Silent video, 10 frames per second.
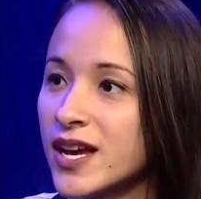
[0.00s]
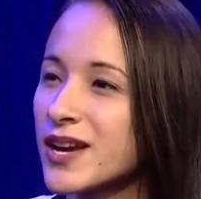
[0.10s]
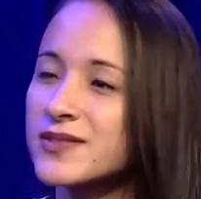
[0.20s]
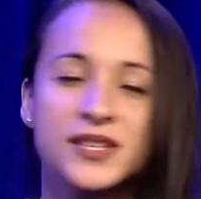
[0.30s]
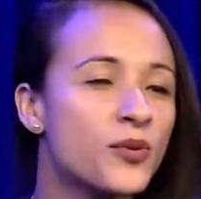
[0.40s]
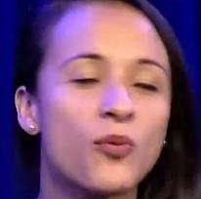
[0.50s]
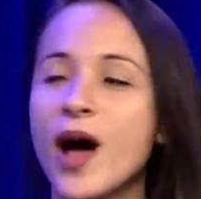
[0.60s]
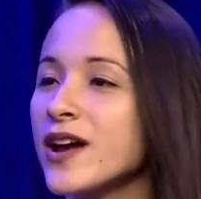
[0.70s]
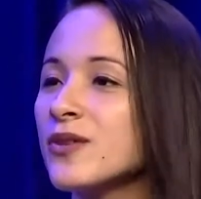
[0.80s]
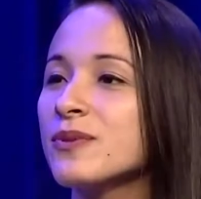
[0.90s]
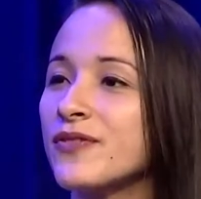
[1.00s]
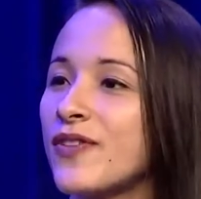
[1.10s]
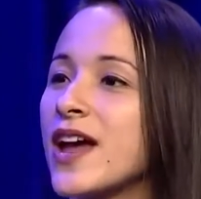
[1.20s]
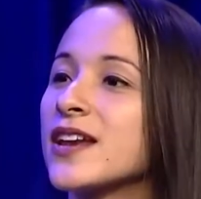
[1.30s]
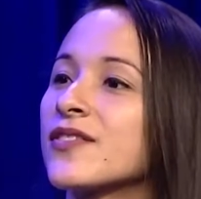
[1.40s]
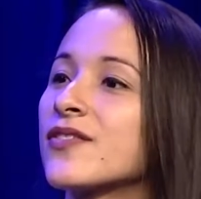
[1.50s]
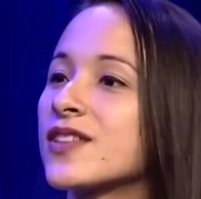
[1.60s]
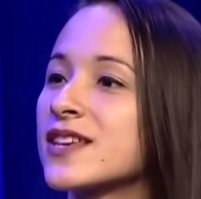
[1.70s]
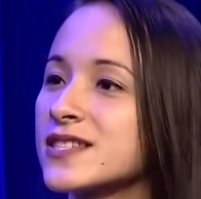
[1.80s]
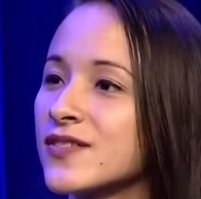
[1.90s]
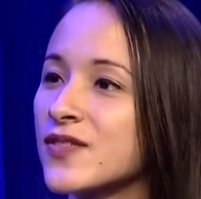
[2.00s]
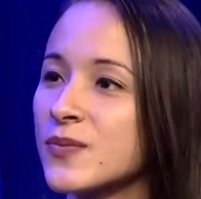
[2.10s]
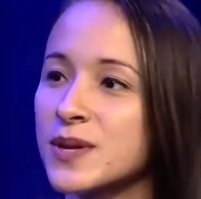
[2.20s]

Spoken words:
And I was like, then why are we fighting for this if it